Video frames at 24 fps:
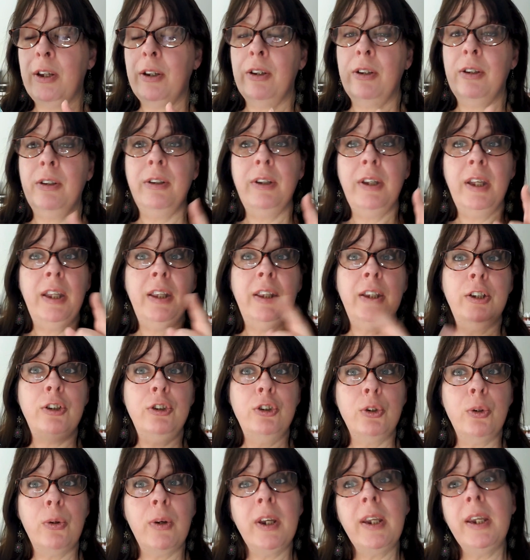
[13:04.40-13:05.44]
then in the
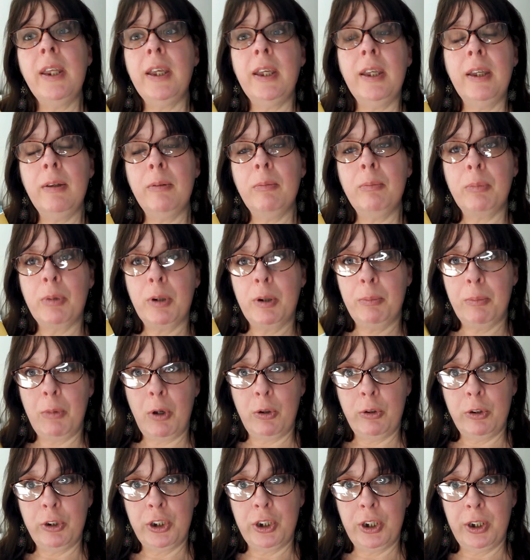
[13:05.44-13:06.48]
joining
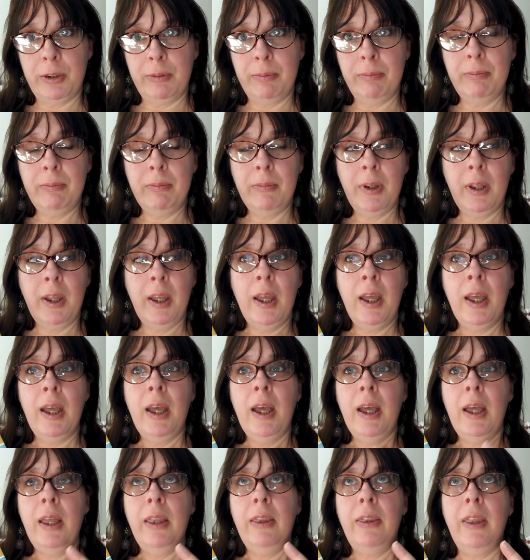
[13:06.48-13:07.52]
promotion,
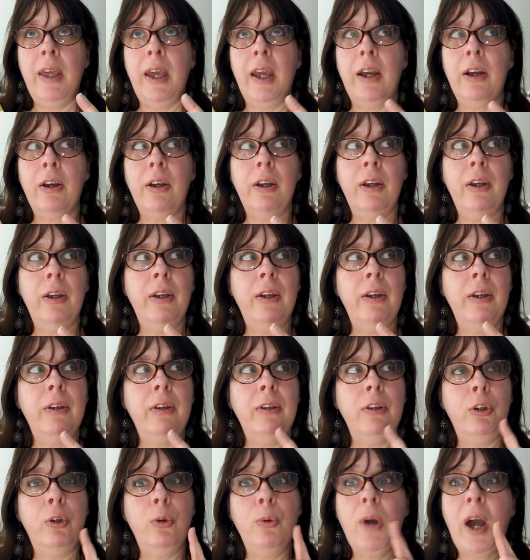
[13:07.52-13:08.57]

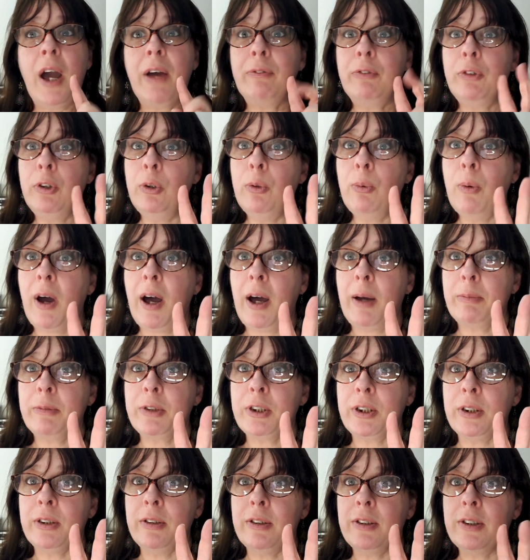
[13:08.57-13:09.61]
you have two
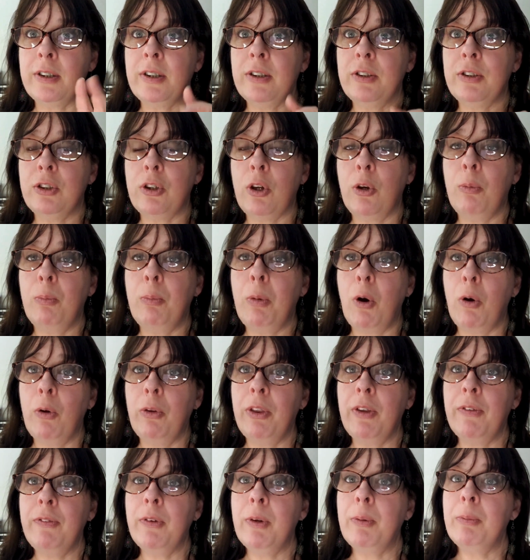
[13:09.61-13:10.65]
options. So
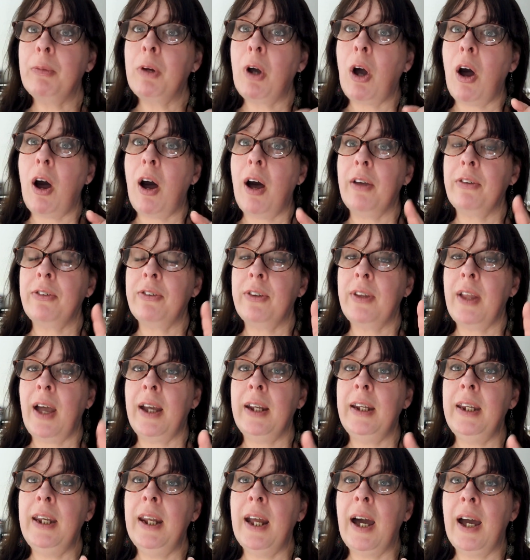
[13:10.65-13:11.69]
both of them cost
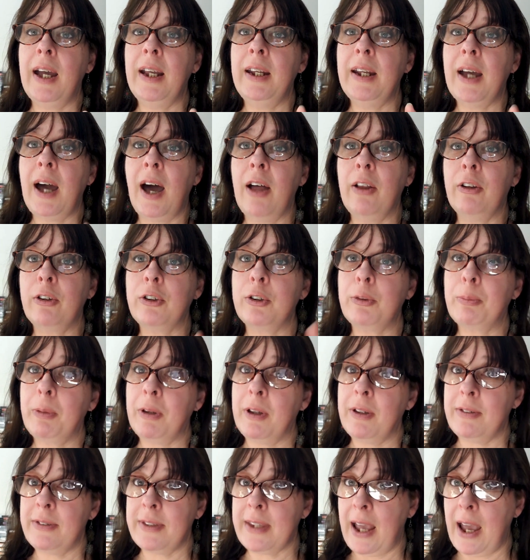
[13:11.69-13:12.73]
$99
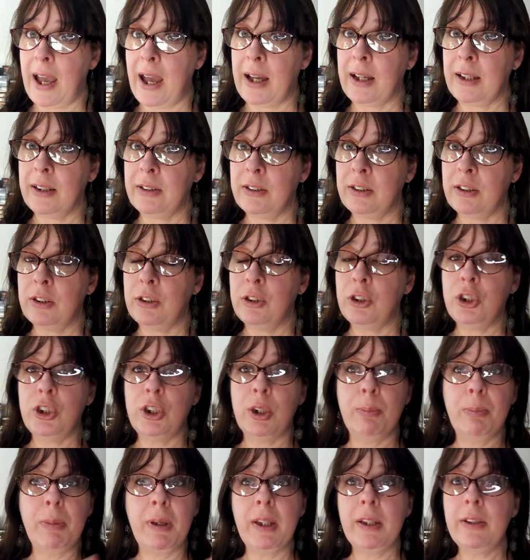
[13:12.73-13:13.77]
plus tax.
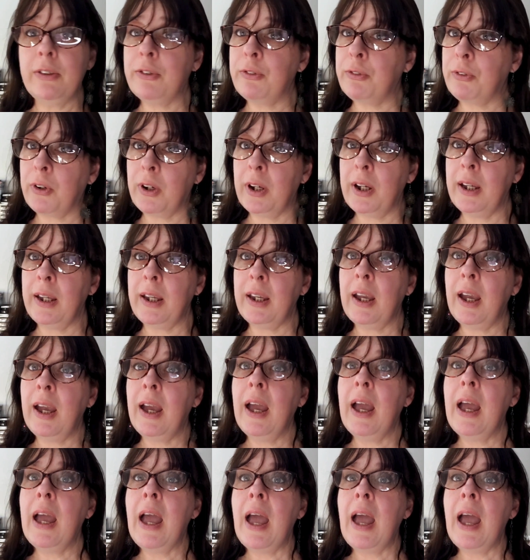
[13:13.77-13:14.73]
Shipping is free.